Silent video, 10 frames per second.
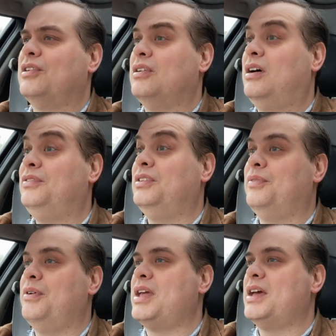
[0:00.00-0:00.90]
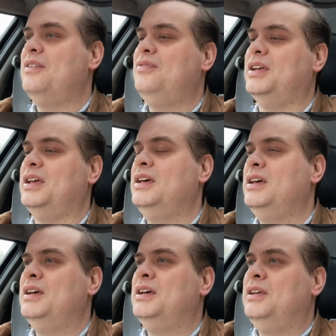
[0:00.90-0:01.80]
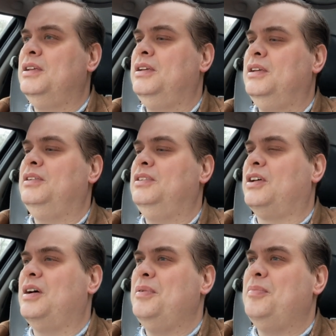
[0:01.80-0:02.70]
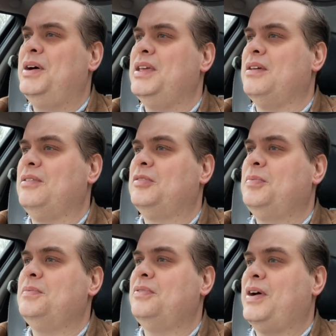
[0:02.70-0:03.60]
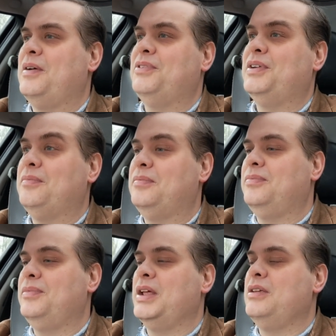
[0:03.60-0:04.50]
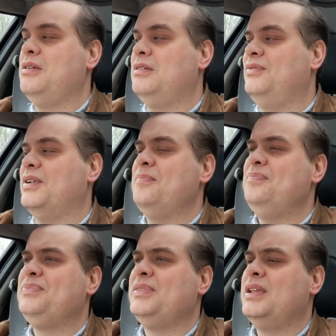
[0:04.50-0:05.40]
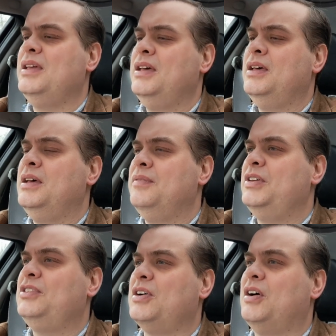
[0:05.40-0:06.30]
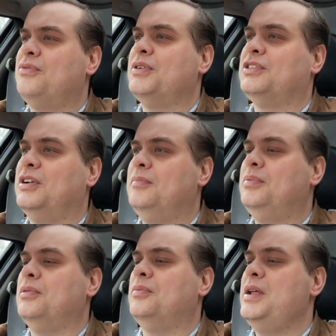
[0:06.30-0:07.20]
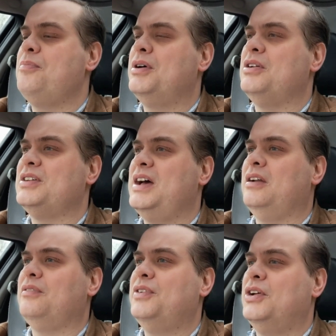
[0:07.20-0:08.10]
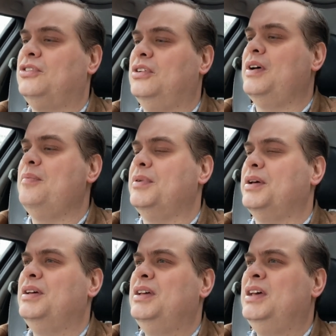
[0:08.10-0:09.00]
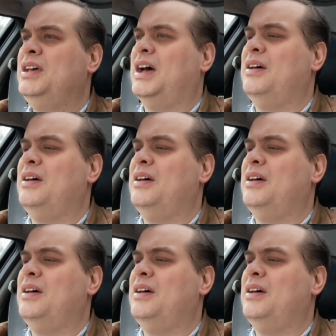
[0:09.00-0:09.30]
they will reach a time when they become beyond economical repair, and you might have to get another one because it's, it's just not worth investing in the one that you have.